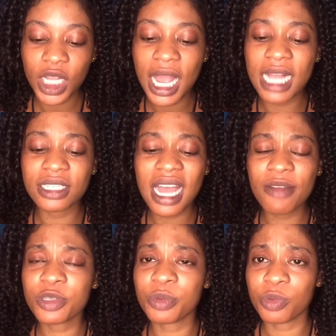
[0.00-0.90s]
and you have
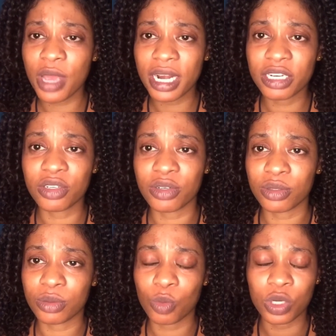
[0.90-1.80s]
to be
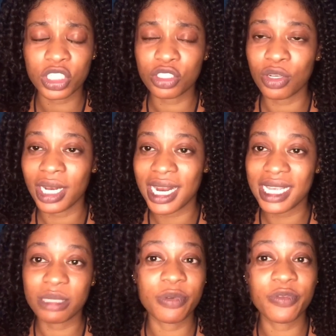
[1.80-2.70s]
washing your
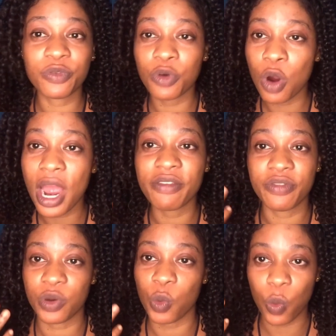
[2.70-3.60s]
lens before
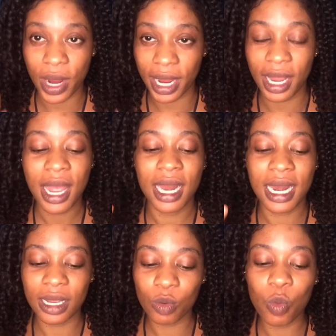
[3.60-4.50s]
everywhere.
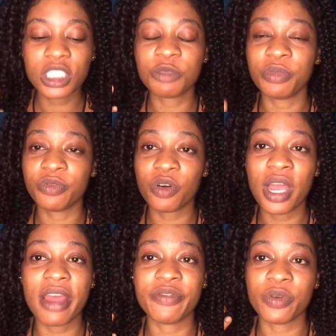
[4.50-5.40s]
Like wash it before
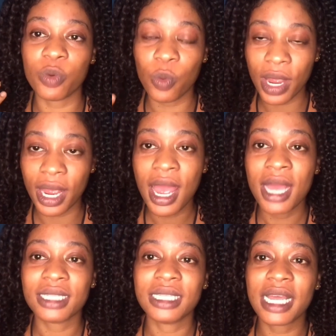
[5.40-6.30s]
everywhere,
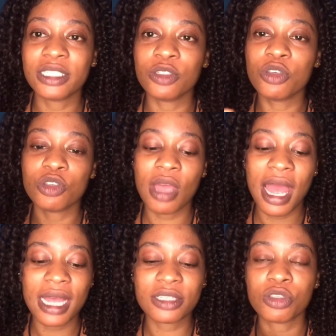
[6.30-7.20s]
then use your
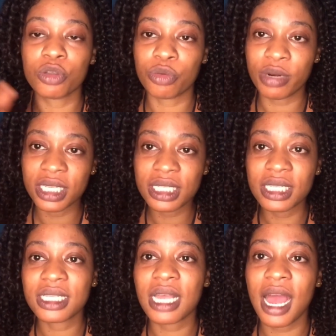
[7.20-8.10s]
hands to rinse
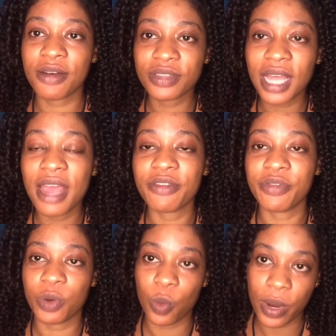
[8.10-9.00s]
it after
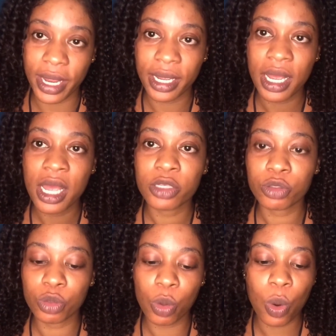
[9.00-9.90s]
everywhere.
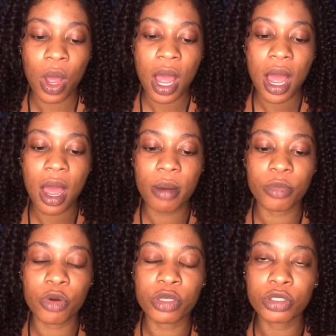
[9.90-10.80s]
So I'm
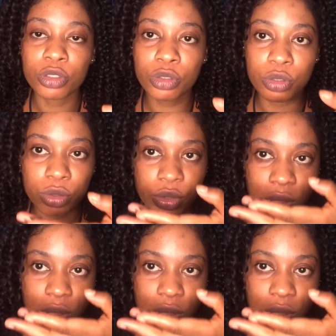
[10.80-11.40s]
going to use